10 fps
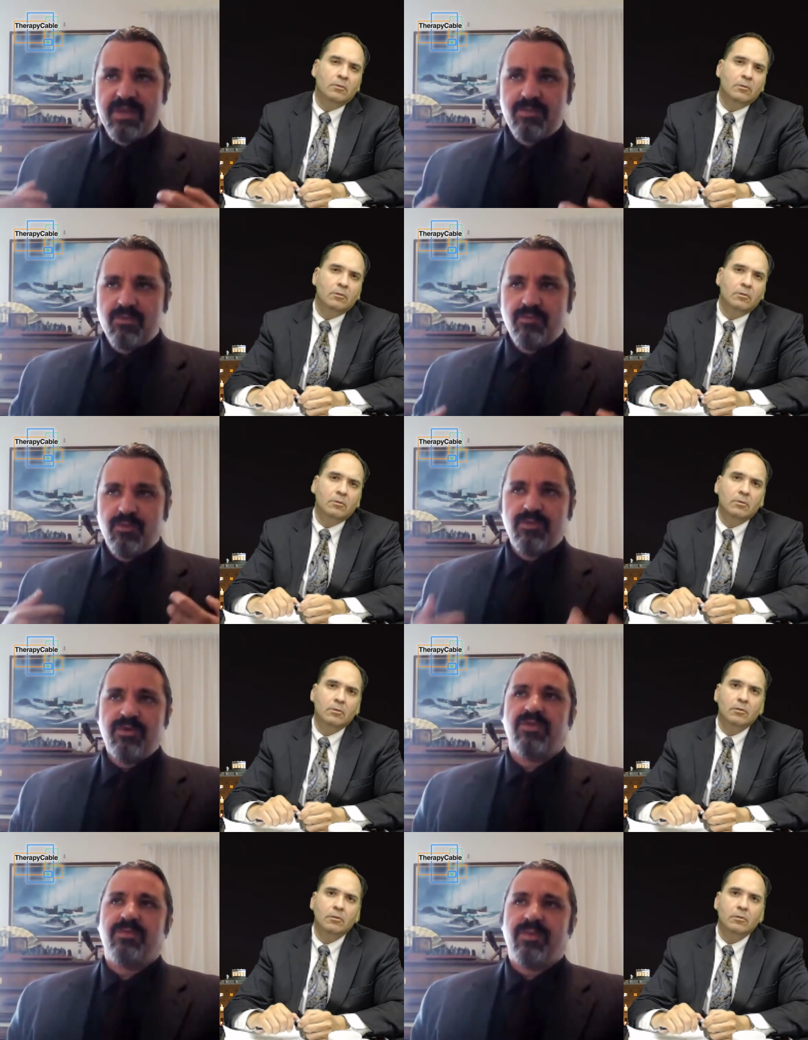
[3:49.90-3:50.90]
Speaker 1: people will
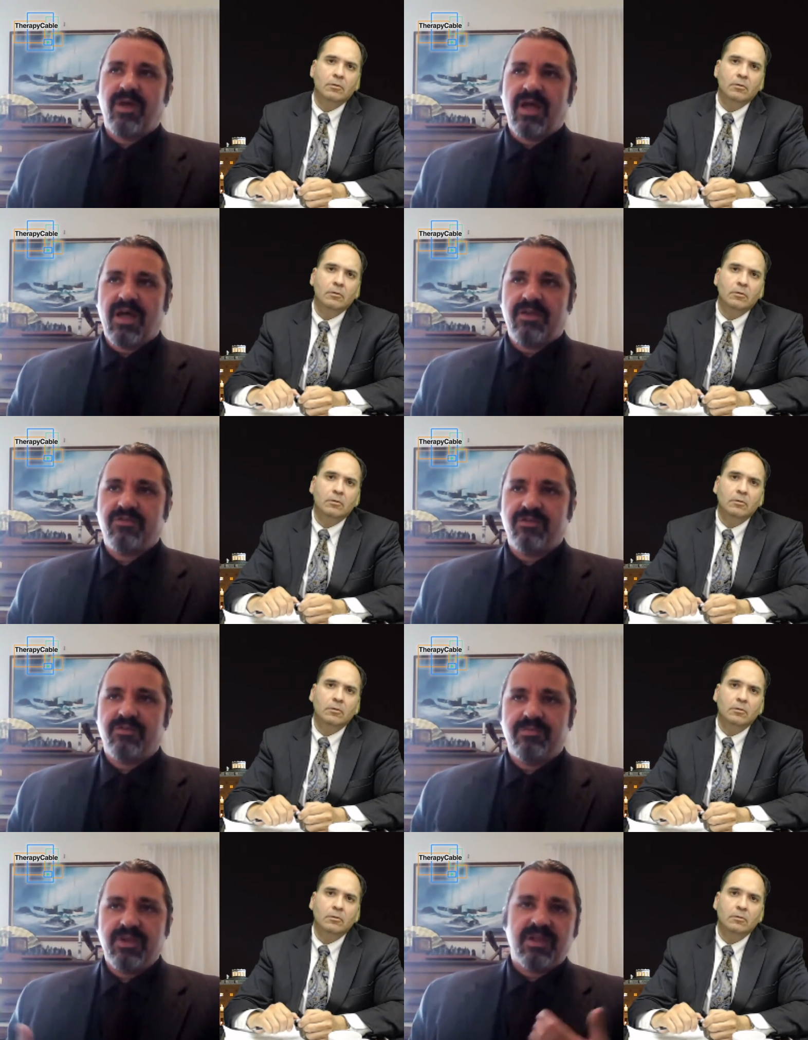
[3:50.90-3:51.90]
look at the past,
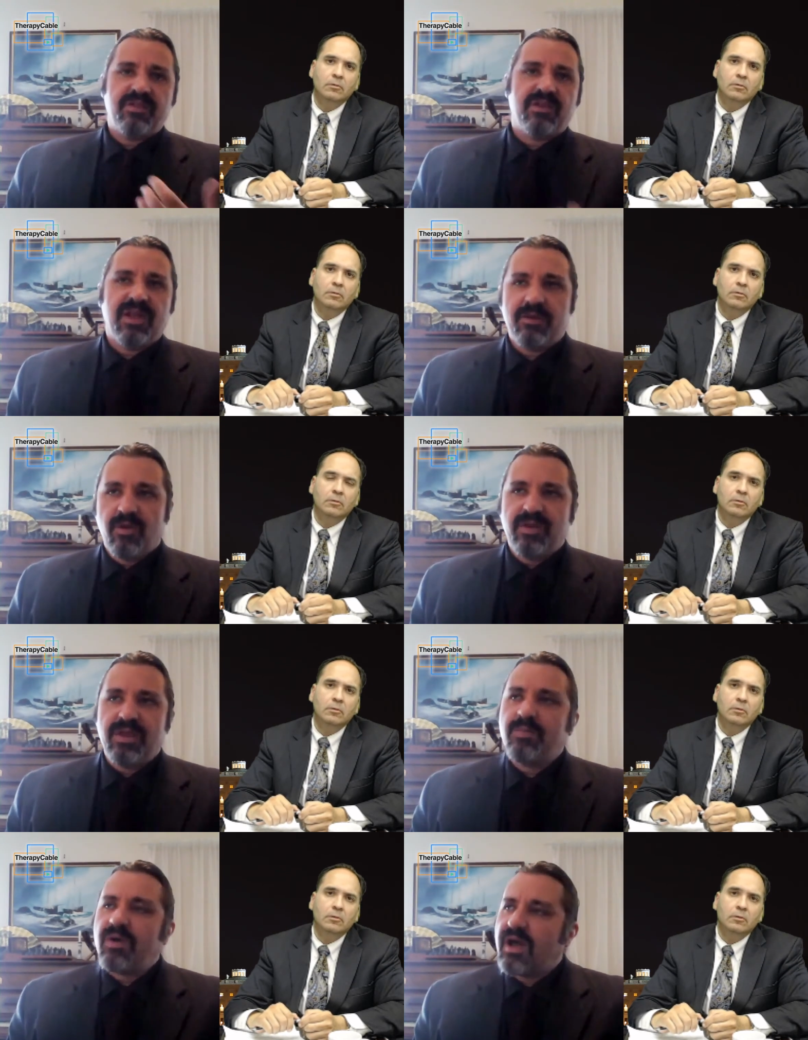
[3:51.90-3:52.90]
particularly the late Roman
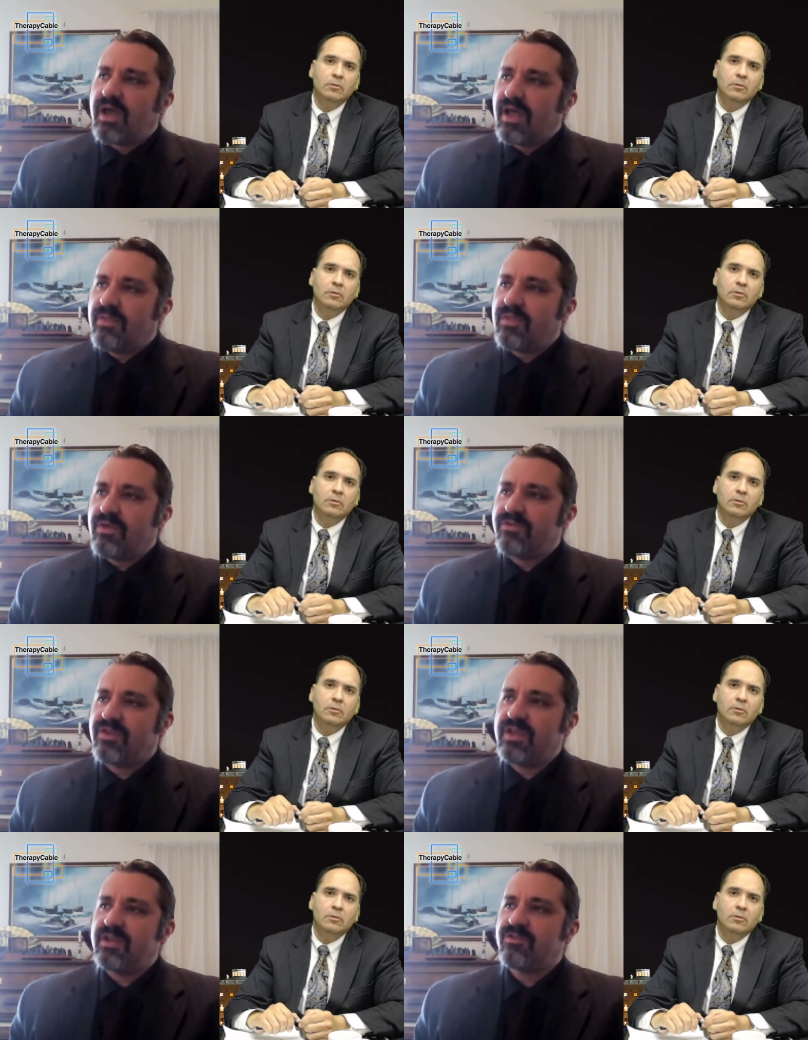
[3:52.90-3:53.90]
Empire, and they'll
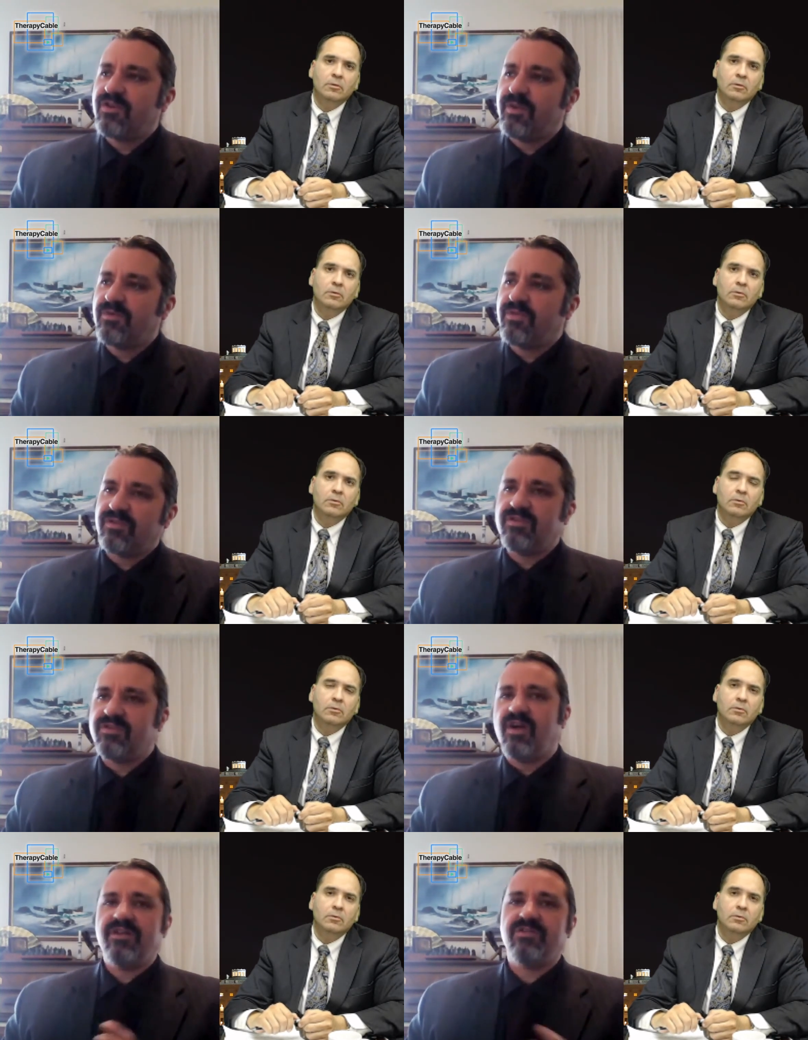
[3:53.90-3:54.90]
see it in terms of there's this
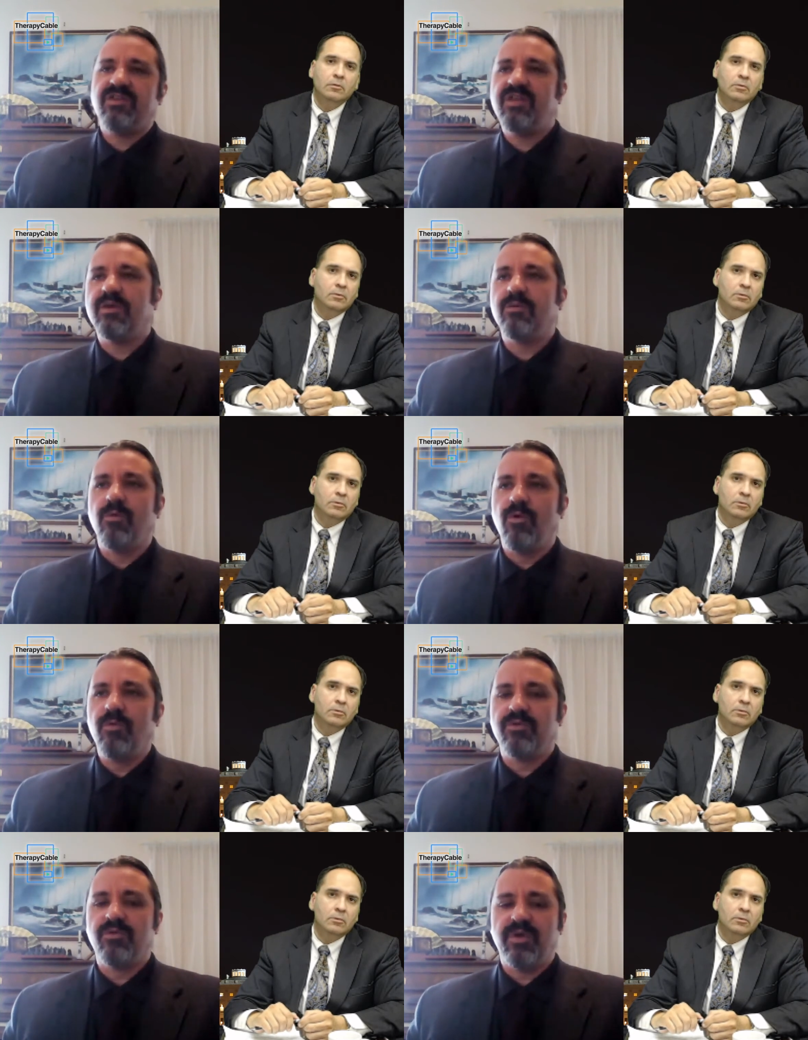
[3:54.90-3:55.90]
nice clear wall
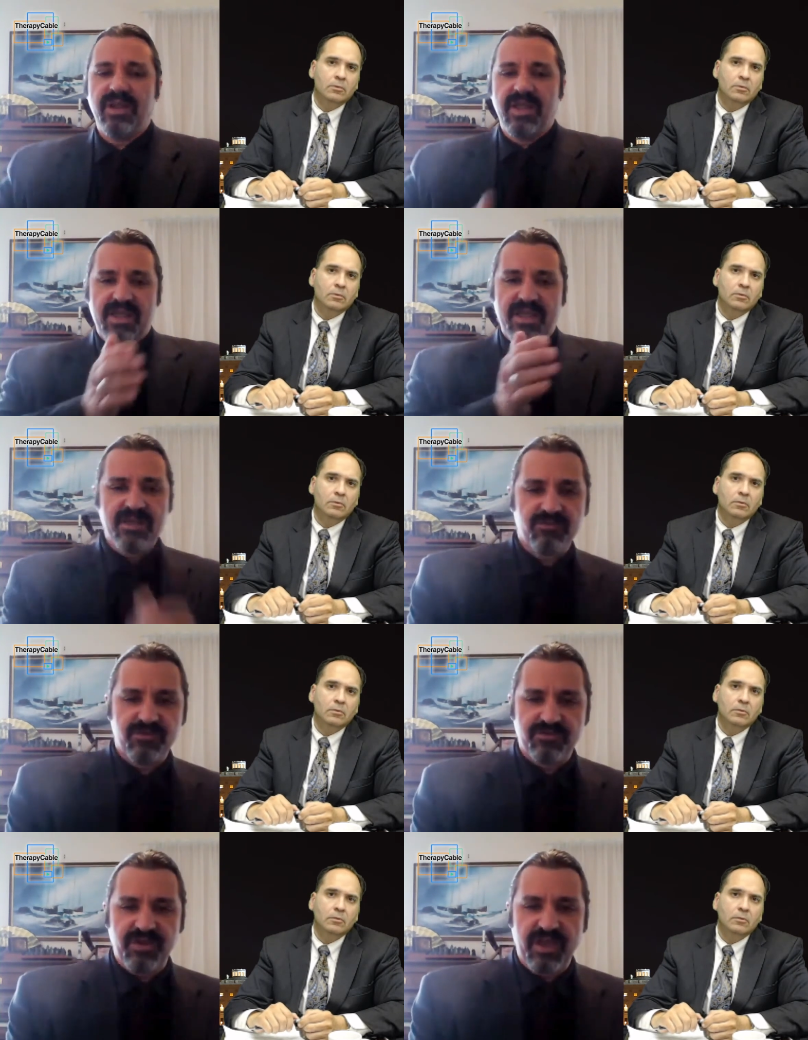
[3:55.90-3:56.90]
between here's
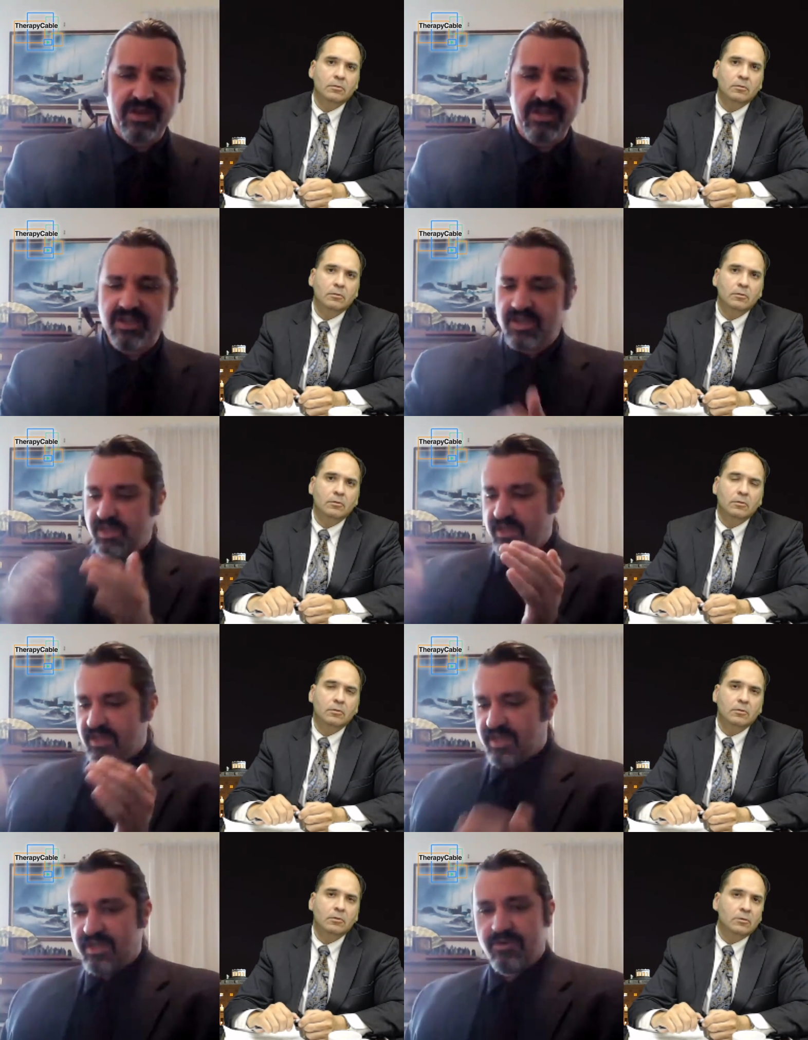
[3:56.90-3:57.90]
Christianity,
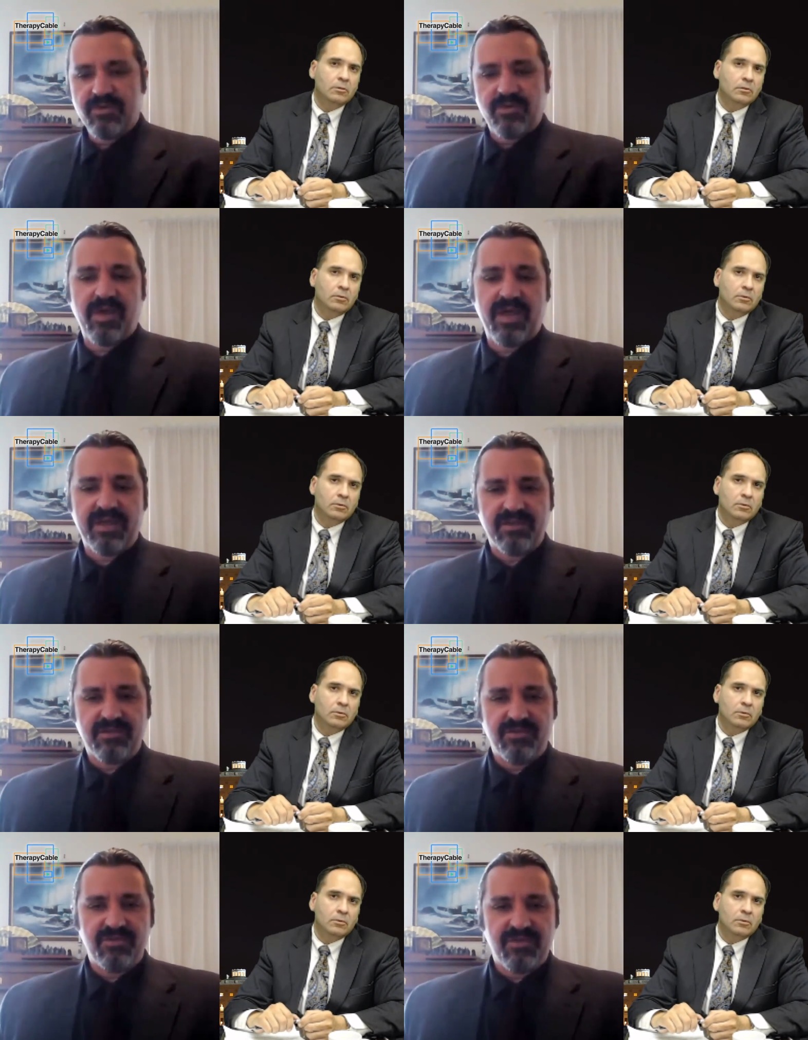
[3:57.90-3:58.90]
here are the
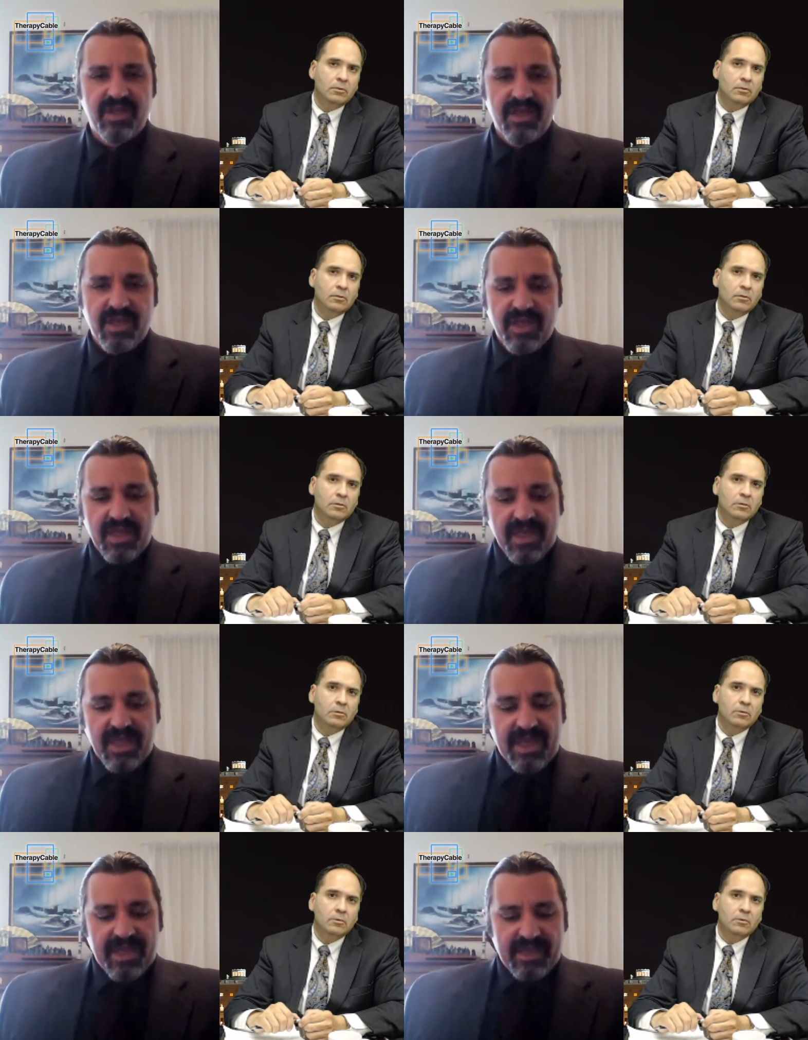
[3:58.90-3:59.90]
pagans,
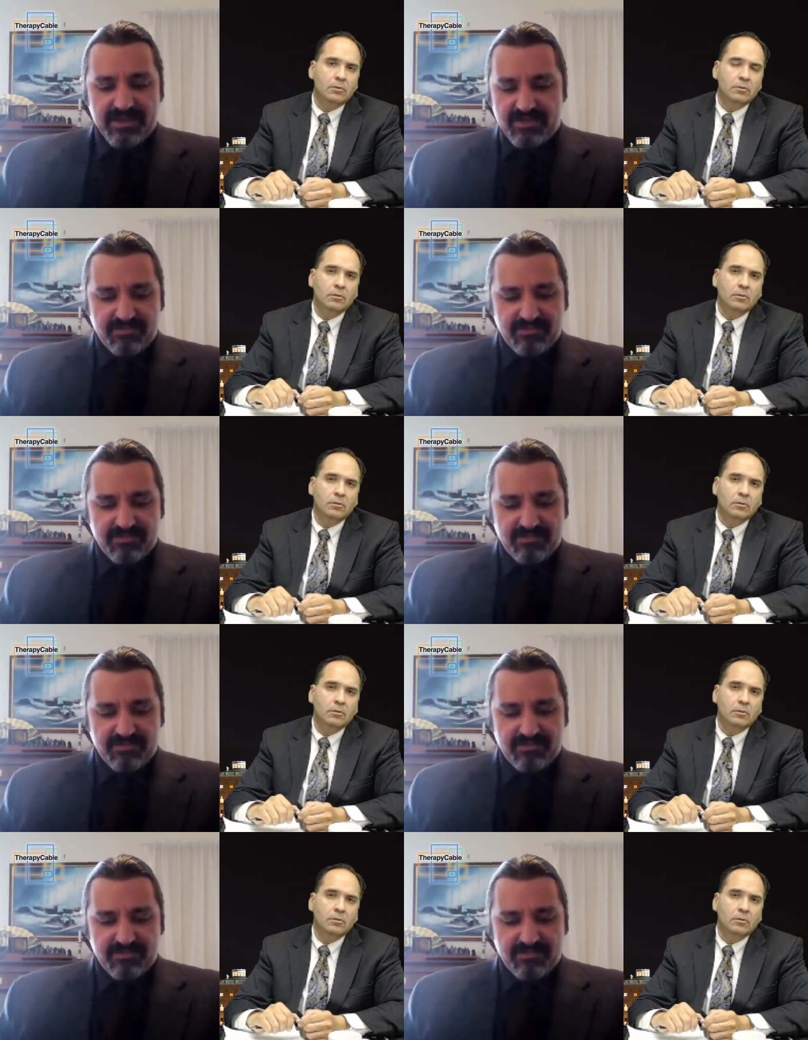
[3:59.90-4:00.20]
and